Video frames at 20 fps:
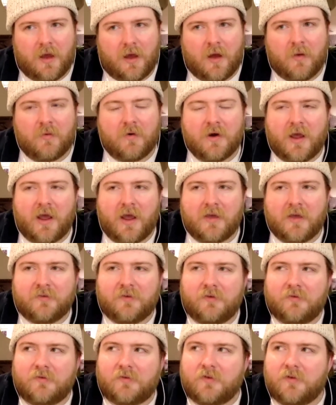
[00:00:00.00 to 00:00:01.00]
I want to ask
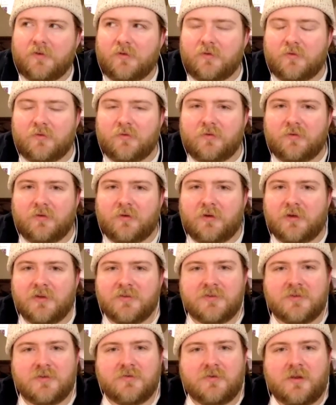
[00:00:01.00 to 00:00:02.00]
you too,
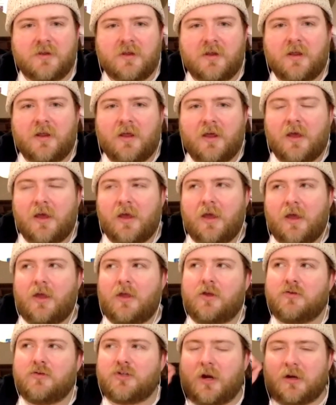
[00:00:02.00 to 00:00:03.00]
because you
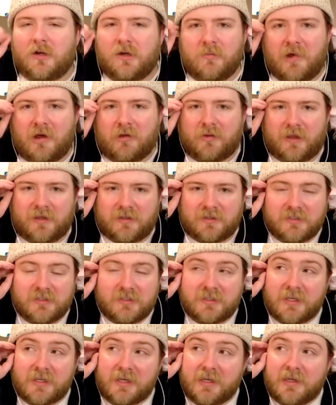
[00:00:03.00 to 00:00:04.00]
talked about like
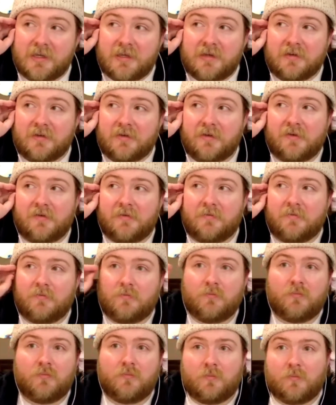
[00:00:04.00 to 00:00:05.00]
seeing
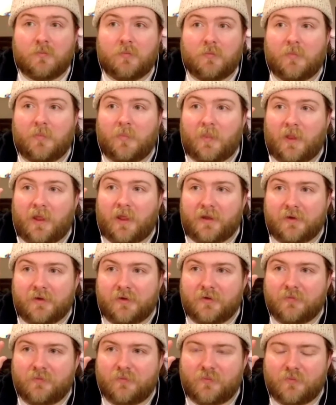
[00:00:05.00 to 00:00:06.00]
like
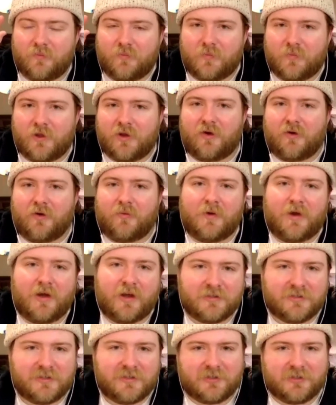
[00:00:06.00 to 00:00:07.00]

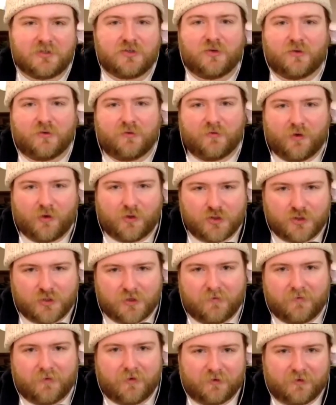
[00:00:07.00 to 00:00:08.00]
a 6-year old
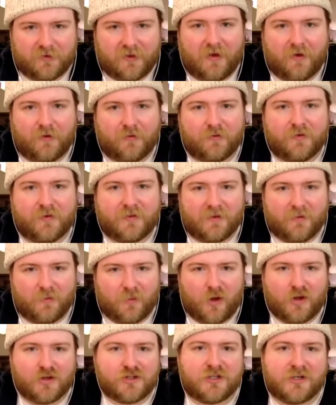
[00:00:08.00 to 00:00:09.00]
version of yourself and then
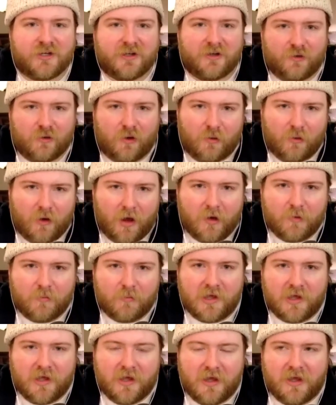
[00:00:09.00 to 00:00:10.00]
watching it grow
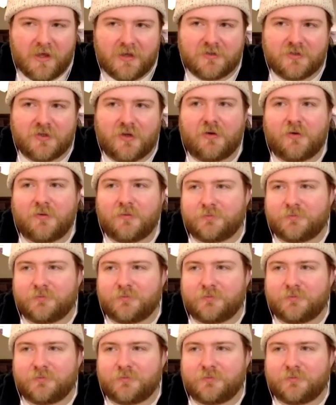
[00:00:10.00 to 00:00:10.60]
up. So